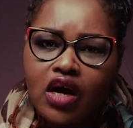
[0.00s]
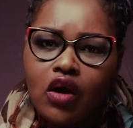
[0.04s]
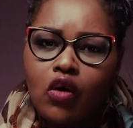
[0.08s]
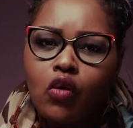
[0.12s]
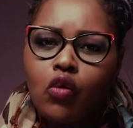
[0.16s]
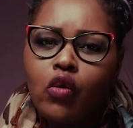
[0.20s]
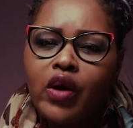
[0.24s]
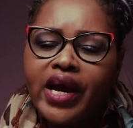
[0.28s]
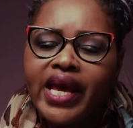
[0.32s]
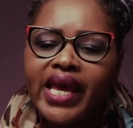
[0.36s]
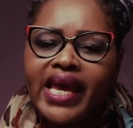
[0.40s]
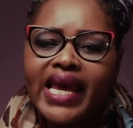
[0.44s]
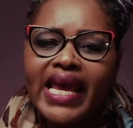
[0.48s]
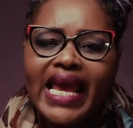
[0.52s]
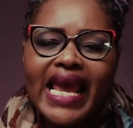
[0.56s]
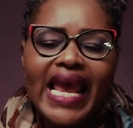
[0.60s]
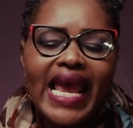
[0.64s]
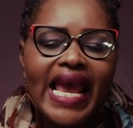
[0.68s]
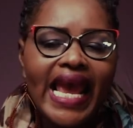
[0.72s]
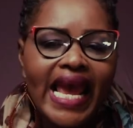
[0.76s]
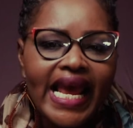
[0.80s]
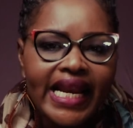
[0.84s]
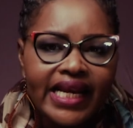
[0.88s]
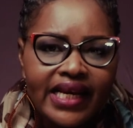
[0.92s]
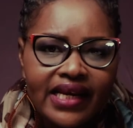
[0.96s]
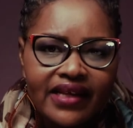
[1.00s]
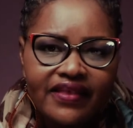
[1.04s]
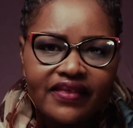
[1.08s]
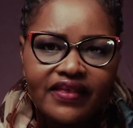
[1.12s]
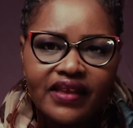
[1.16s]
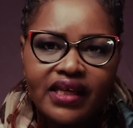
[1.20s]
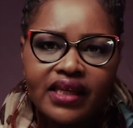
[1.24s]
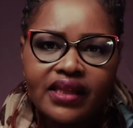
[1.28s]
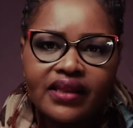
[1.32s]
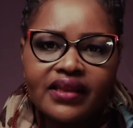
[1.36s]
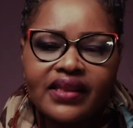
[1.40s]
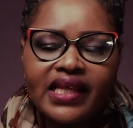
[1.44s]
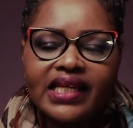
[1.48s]
where
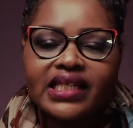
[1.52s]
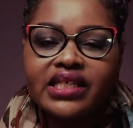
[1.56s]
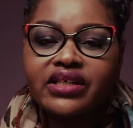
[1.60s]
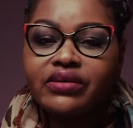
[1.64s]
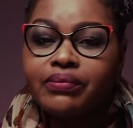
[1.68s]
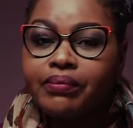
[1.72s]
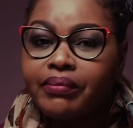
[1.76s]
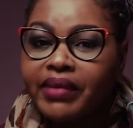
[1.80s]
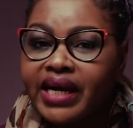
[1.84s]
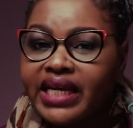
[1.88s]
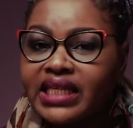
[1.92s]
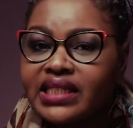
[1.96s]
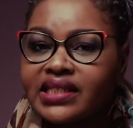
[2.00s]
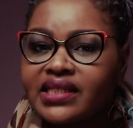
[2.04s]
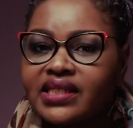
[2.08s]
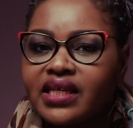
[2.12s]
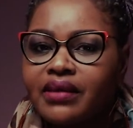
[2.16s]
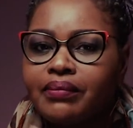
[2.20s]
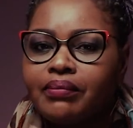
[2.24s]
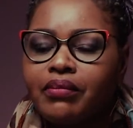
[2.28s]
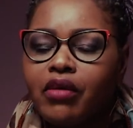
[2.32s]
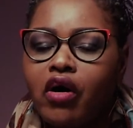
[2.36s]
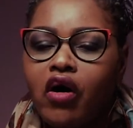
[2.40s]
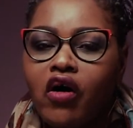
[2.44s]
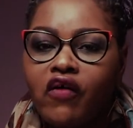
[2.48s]
anything that reminds them